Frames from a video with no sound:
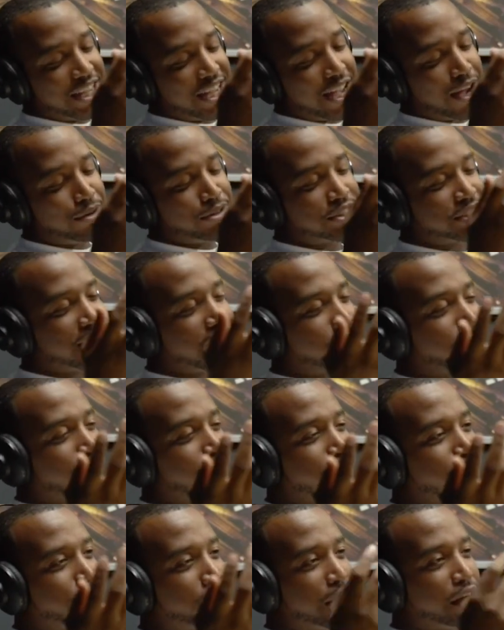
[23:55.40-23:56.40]
I was just like,
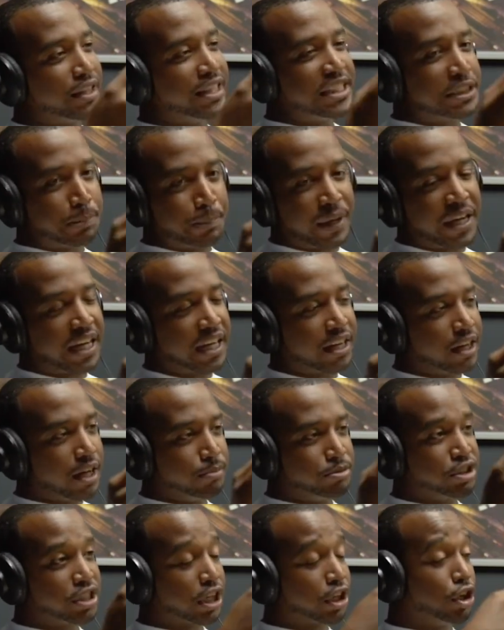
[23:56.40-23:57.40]
at least pick it
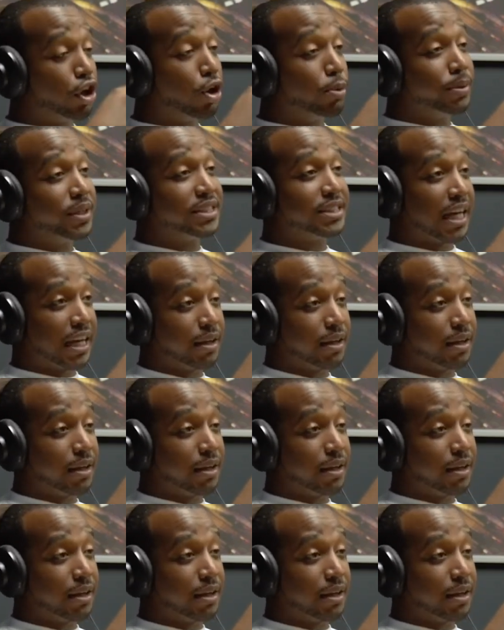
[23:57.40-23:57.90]
up. She's like, no, because I